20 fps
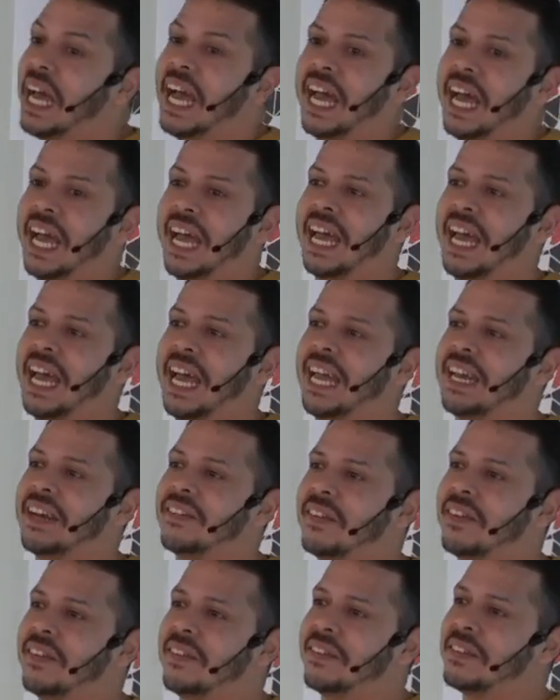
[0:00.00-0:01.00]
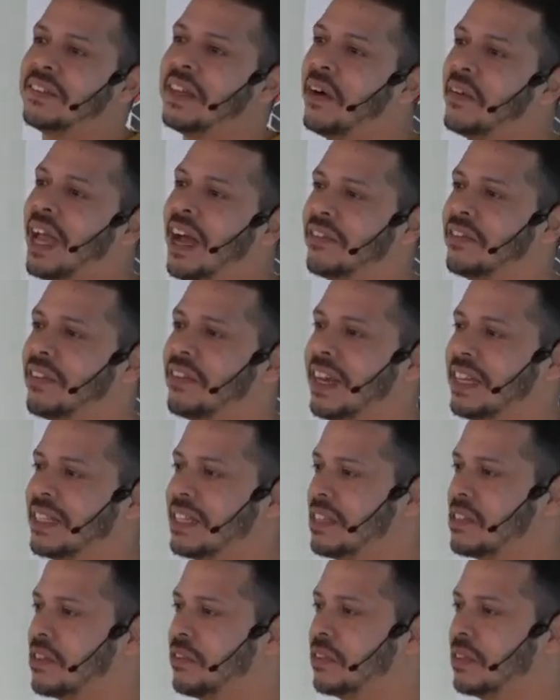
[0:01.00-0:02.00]
And now we have like
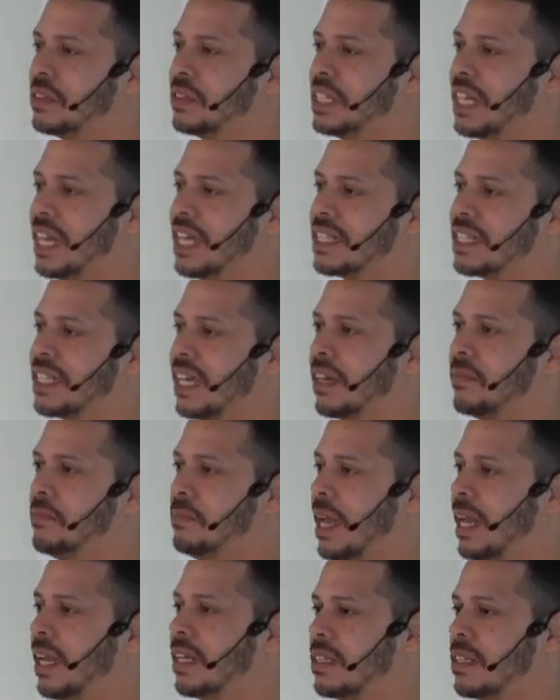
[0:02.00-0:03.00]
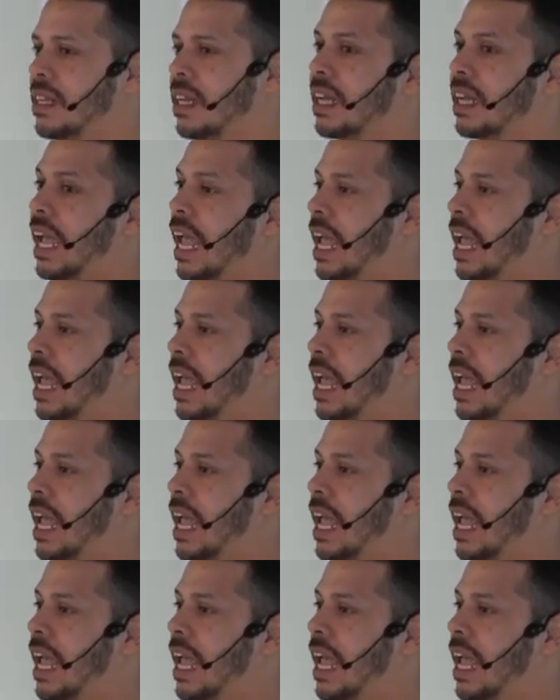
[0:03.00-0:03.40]
TensorFlow.js that makes like